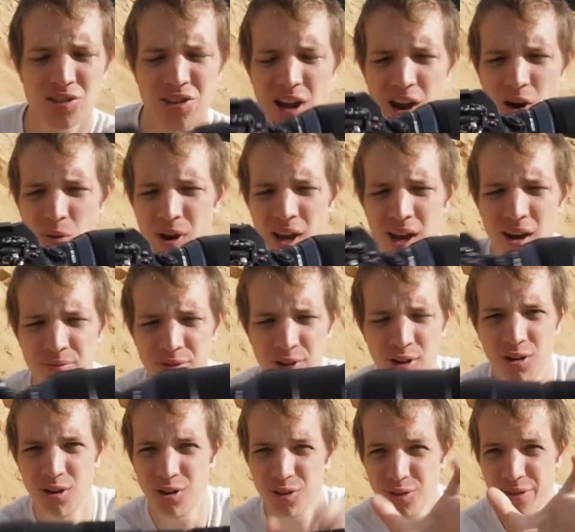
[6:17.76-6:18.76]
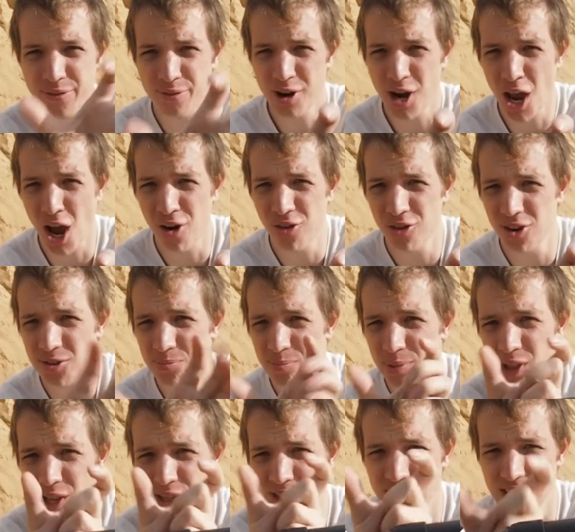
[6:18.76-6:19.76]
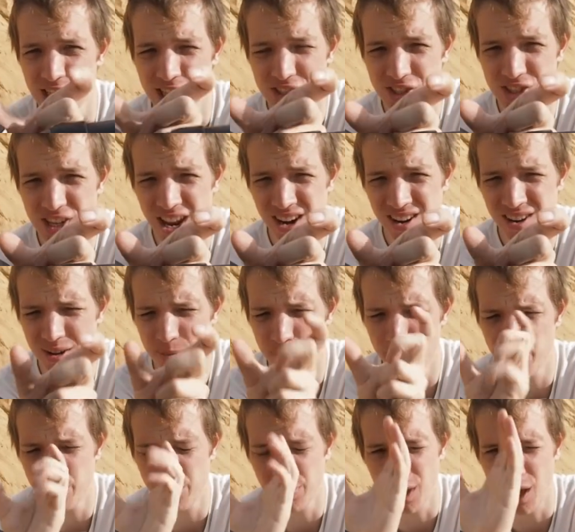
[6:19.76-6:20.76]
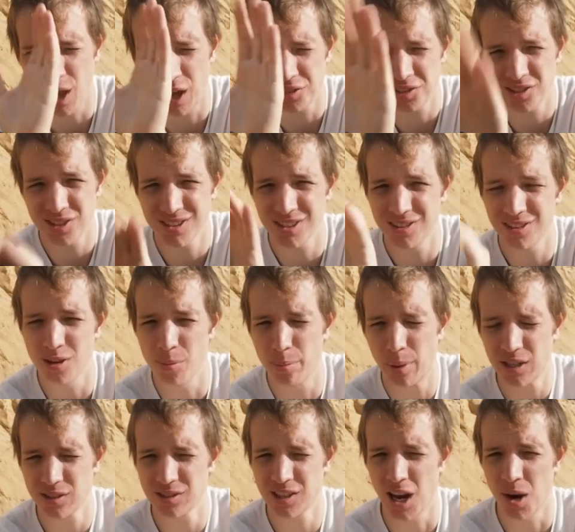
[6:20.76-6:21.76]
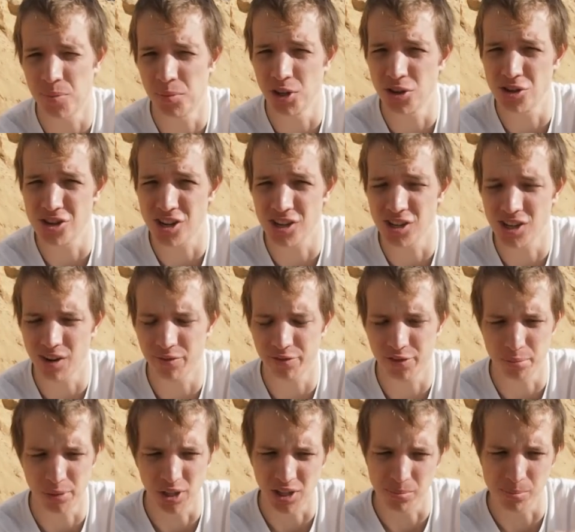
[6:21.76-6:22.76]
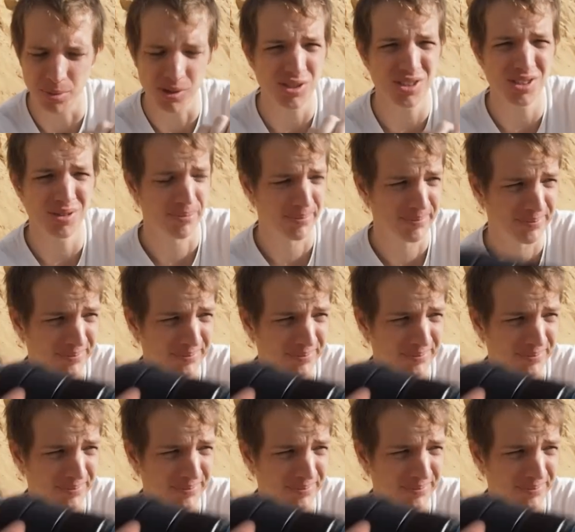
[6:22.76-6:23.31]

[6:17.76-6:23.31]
So now we have the 300 plus the extender plus the best camera you can get from Olympus.